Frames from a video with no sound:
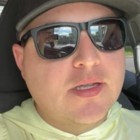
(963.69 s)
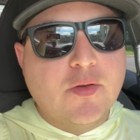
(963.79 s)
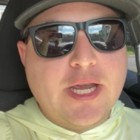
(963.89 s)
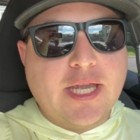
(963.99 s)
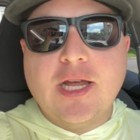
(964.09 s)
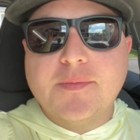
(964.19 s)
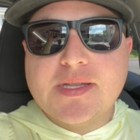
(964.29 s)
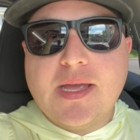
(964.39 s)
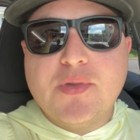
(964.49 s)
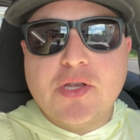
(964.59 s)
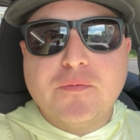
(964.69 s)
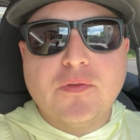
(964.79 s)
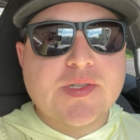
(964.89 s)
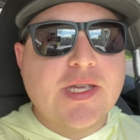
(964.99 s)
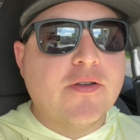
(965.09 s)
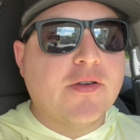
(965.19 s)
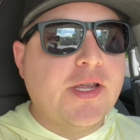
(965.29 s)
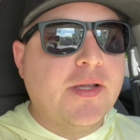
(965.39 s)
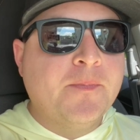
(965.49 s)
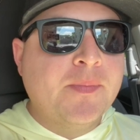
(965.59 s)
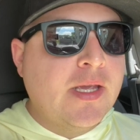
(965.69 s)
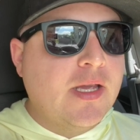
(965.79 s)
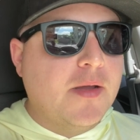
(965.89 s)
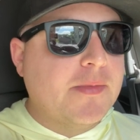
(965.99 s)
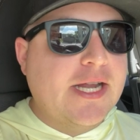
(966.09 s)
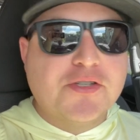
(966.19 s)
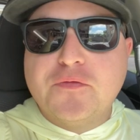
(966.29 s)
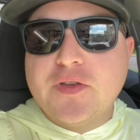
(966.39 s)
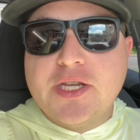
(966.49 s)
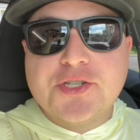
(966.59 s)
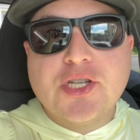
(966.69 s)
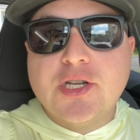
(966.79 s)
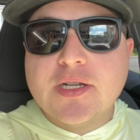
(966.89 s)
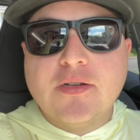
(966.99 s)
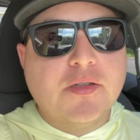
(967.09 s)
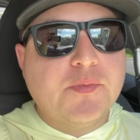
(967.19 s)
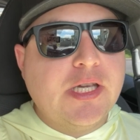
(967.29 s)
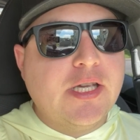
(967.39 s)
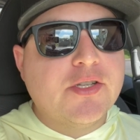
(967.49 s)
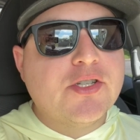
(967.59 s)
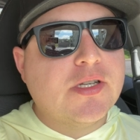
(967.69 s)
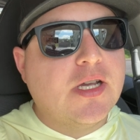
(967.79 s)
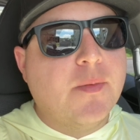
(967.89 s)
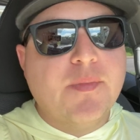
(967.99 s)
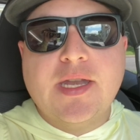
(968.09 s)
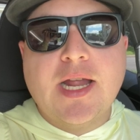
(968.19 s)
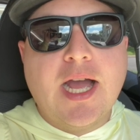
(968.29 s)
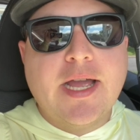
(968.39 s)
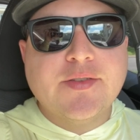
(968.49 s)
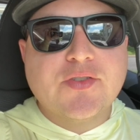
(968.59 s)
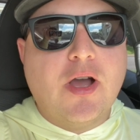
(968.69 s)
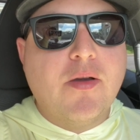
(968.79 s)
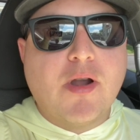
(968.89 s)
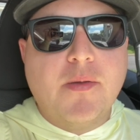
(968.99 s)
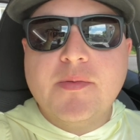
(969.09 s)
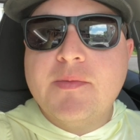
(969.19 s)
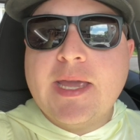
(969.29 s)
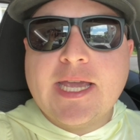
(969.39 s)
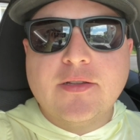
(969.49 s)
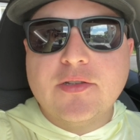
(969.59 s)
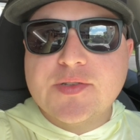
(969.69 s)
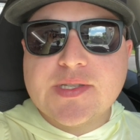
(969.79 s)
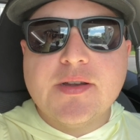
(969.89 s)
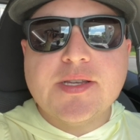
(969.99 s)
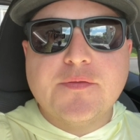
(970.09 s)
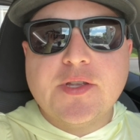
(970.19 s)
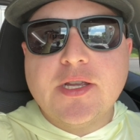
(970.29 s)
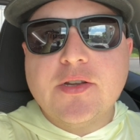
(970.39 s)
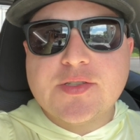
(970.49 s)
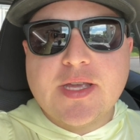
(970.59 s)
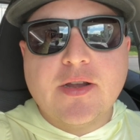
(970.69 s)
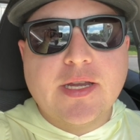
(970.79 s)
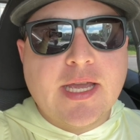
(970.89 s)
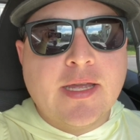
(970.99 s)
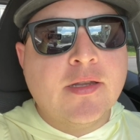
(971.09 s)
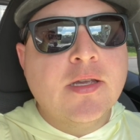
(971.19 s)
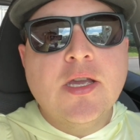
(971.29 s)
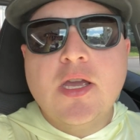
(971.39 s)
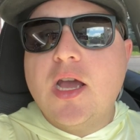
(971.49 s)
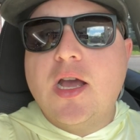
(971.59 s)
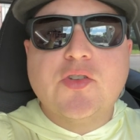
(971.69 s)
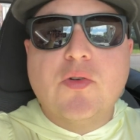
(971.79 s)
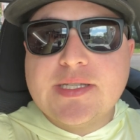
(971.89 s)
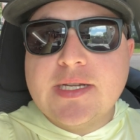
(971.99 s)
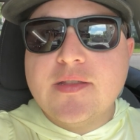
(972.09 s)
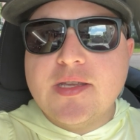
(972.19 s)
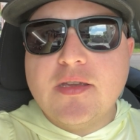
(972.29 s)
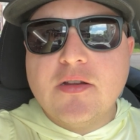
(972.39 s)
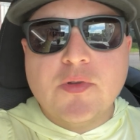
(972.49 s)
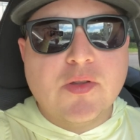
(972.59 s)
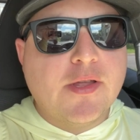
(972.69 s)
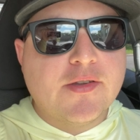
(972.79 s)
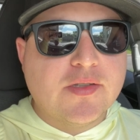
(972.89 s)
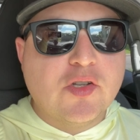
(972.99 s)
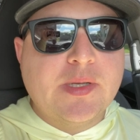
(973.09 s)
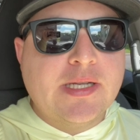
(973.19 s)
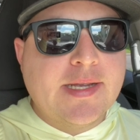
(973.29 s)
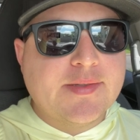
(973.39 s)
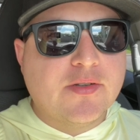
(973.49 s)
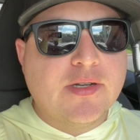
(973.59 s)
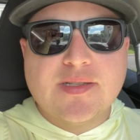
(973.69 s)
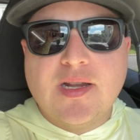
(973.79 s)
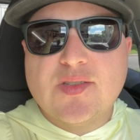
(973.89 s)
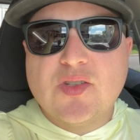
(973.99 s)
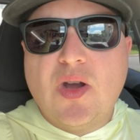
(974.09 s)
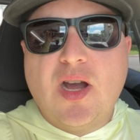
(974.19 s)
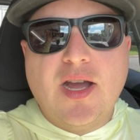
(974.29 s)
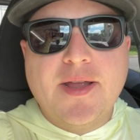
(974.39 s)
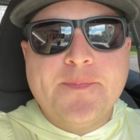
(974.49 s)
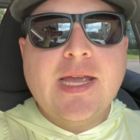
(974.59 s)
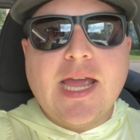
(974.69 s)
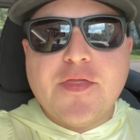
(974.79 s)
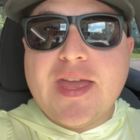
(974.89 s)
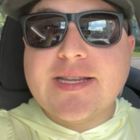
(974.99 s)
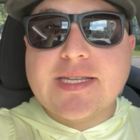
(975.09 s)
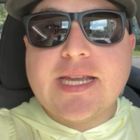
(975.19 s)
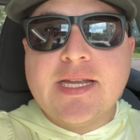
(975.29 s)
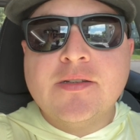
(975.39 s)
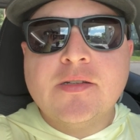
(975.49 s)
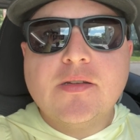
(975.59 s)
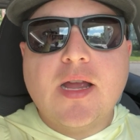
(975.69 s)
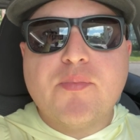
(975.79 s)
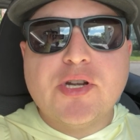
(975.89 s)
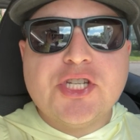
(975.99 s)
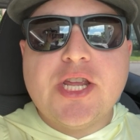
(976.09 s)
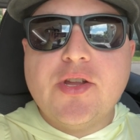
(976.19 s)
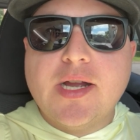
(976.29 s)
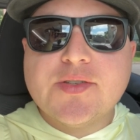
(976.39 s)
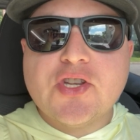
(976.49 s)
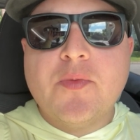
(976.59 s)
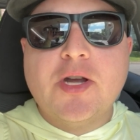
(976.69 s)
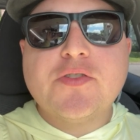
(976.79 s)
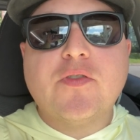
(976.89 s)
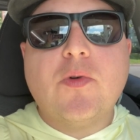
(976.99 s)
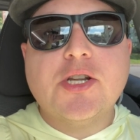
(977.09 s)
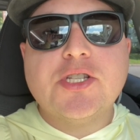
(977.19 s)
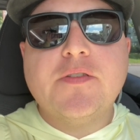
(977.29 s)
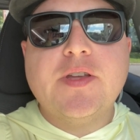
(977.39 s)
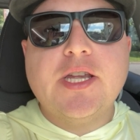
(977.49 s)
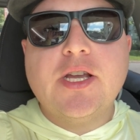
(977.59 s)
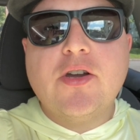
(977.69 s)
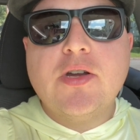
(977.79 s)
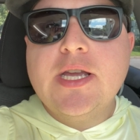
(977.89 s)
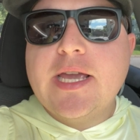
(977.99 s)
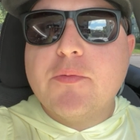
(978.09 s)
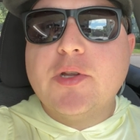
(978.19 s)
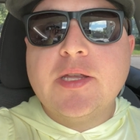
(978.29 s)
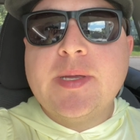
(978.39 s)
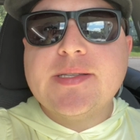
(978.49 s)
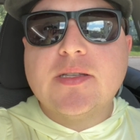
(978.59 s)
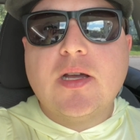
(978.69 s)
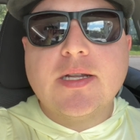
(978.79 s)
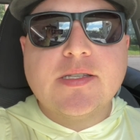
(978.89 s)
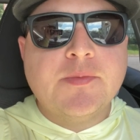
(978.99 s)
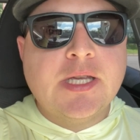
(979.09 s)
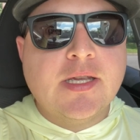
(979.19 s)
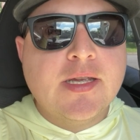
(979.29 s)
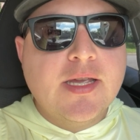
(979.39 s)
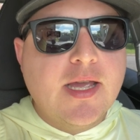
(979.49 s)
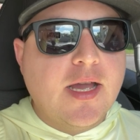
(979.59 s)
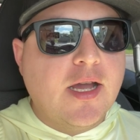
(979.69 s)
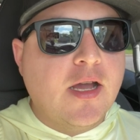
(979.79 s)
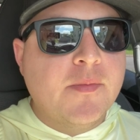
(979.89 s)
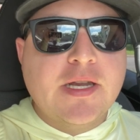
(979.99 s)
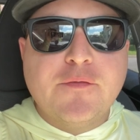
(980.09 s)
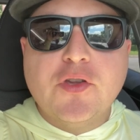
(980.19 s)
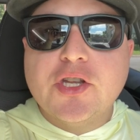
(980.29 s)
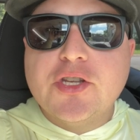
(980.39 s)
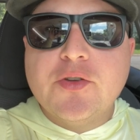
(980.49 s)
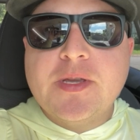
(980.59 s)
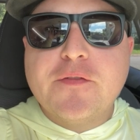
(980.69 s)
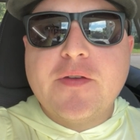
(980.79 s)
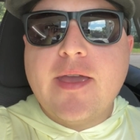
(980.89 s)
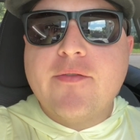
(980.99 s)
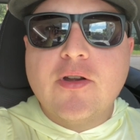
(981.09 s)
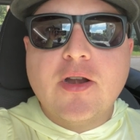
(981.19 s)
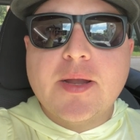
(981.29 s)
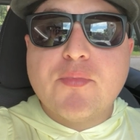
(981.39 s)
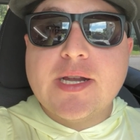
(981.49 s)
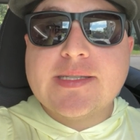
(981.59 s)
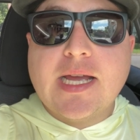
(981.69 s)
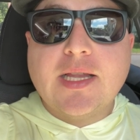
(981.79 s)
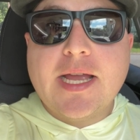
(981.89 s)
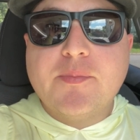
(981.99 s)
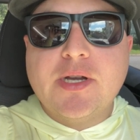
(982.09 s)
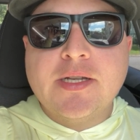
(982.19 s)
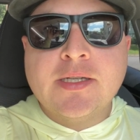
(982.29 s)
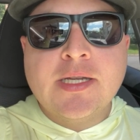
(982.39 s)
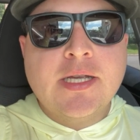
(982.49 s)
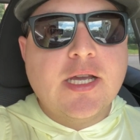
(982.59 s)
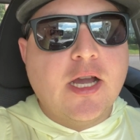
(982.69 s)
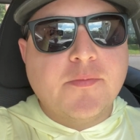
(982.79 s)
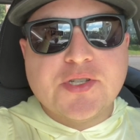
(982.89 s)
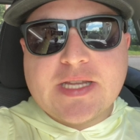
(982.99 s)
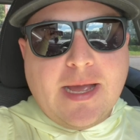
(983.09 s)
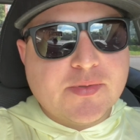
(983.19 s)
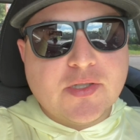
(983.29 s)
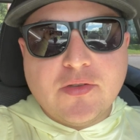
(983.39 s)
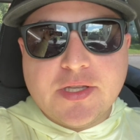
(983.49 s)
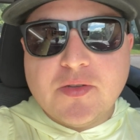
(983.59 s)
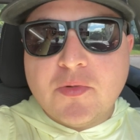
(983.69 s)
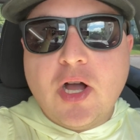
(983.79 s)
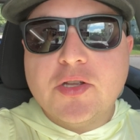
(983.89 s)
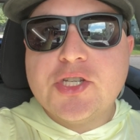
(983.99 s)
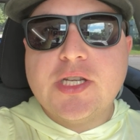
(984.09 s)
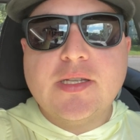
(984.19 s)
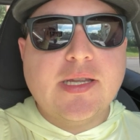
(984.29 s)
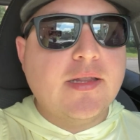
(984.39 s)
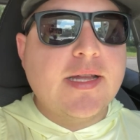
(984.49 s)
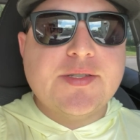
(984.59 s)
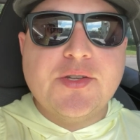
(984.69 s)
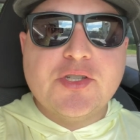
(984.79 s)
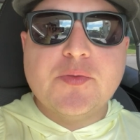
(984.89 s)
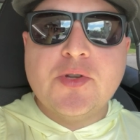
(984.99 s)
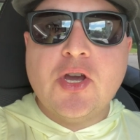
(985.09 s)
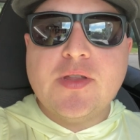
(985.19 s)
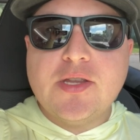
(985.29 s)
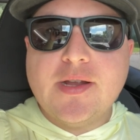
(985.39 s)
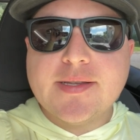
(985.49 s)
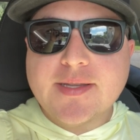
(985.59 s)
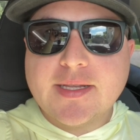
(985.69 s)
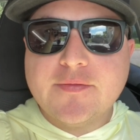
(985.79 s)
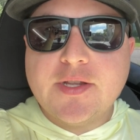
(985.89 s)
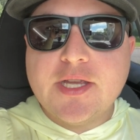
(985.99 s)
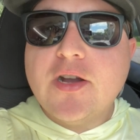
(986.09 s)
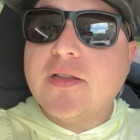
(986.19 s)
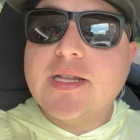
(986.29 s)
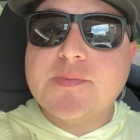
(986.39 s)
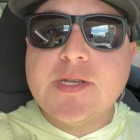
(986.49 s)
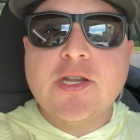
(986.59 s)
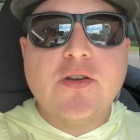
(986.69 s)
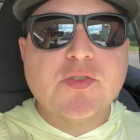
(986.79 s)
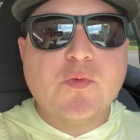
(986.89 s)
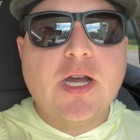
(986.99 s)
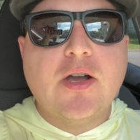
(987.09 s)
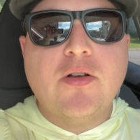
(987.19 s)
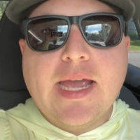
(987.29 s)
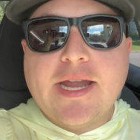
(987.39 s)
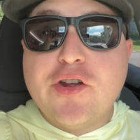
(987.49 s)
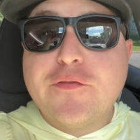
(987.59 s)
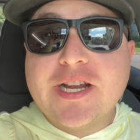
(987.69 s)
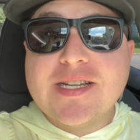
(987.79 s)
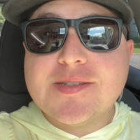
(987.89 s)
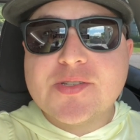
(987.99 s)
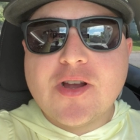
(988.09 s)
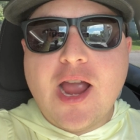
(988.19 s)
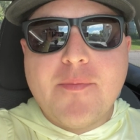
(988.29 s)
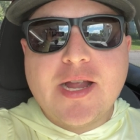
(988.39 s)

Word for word: Waking up to that beautiful scenery, um, catch a fish, cooking on the beach, um, the nine. So I'll probably be making a little series of videos there again uh, towards the end of the year when the weather's a little bit nicer and it's not so hot. And thanks again. I appreciate you guys so much for watching the video. It really means a lot to me. Um, and if you could do me a favor and press that like button, um, just absolutely demolish it. It lets YouTube know that you guys like the video and it lets me know as well. And don't forget to subscribe.